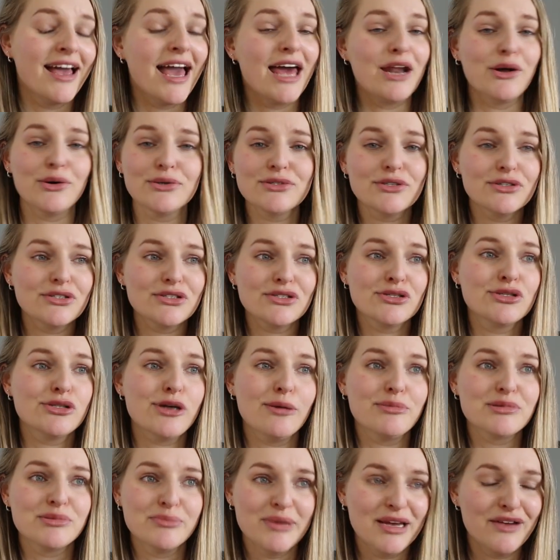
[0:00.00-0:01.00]
and also just
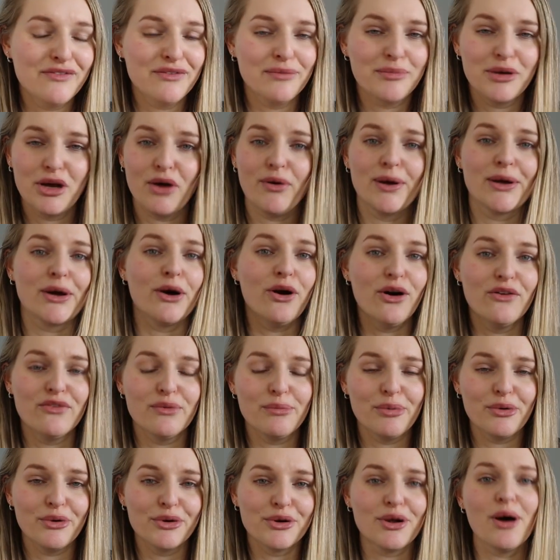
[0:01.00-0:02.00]
stops me from going
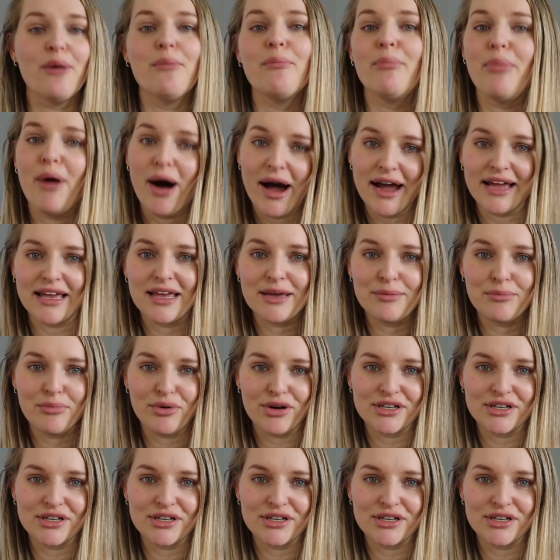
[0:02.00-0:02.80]
overboard on buying him